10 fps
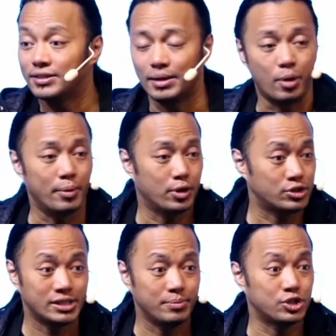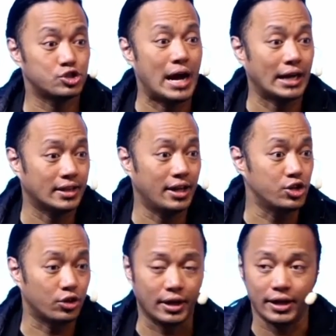at that moment or seemed distracted, and
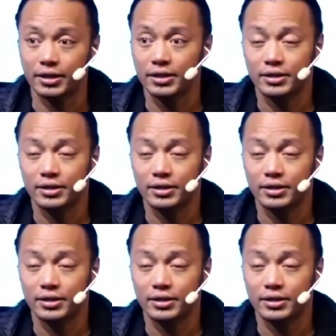you're like,